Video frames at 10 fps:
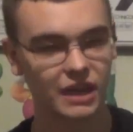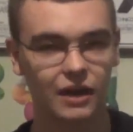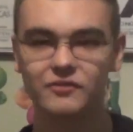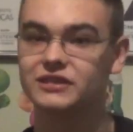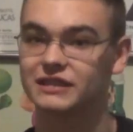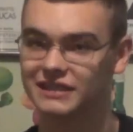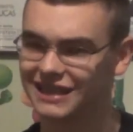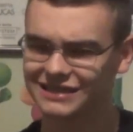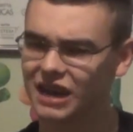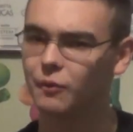mean, obviously
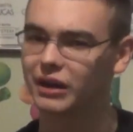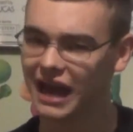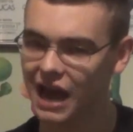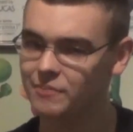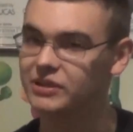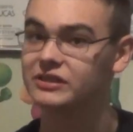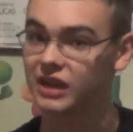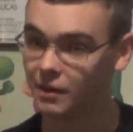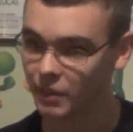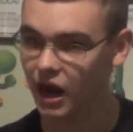that's not what happened.
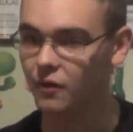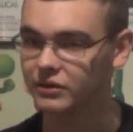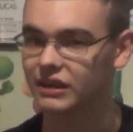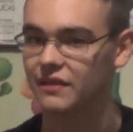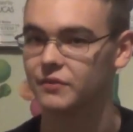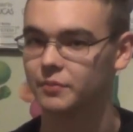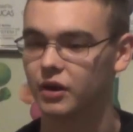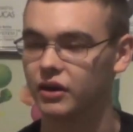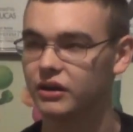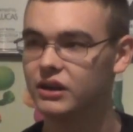Tom Holland got the
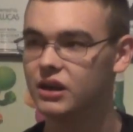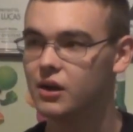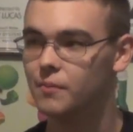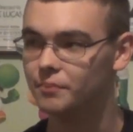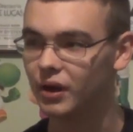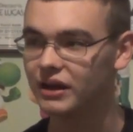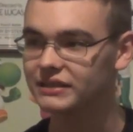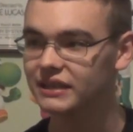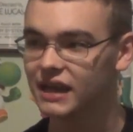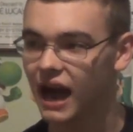part.
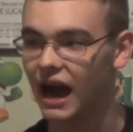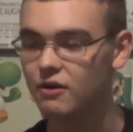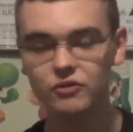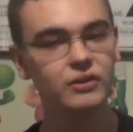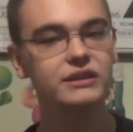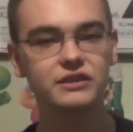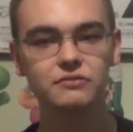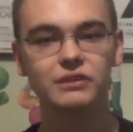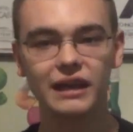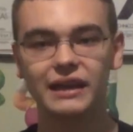But I really
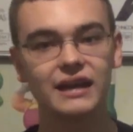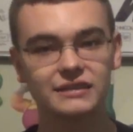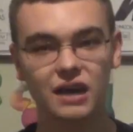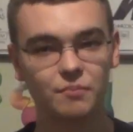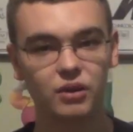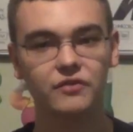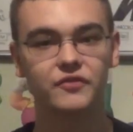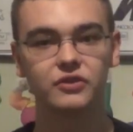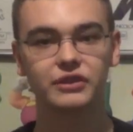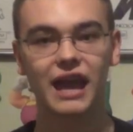do like Asa
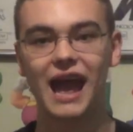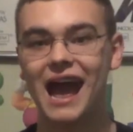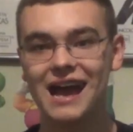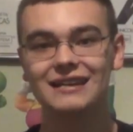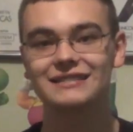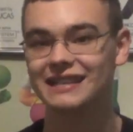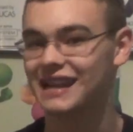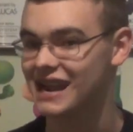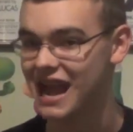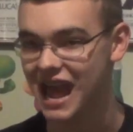Butterfield as
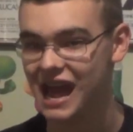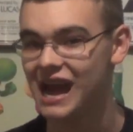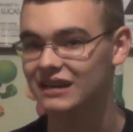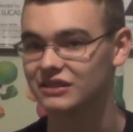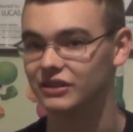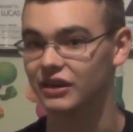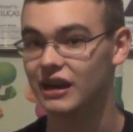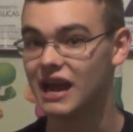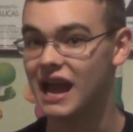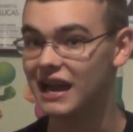an actor.
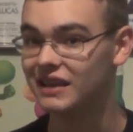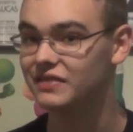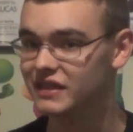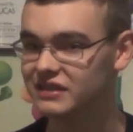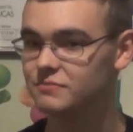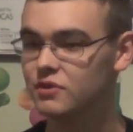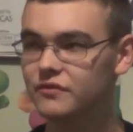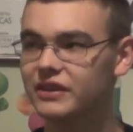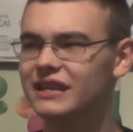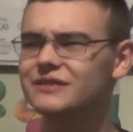And in this
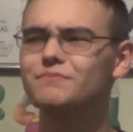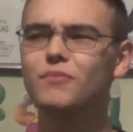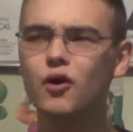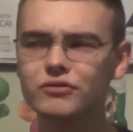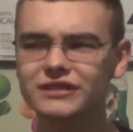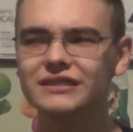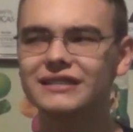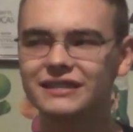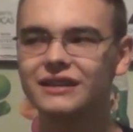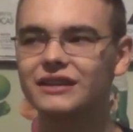movie, he's mostly
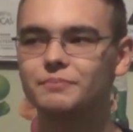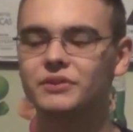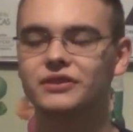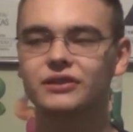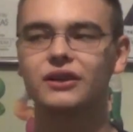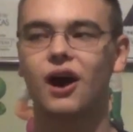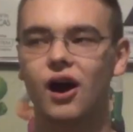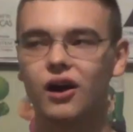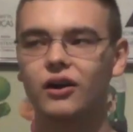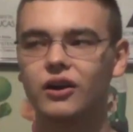good, but there
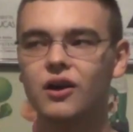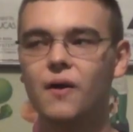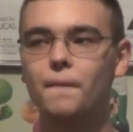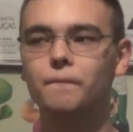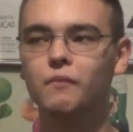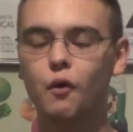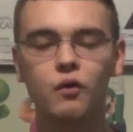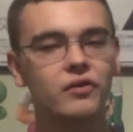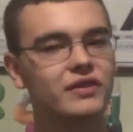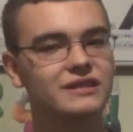are
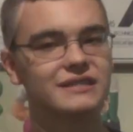more than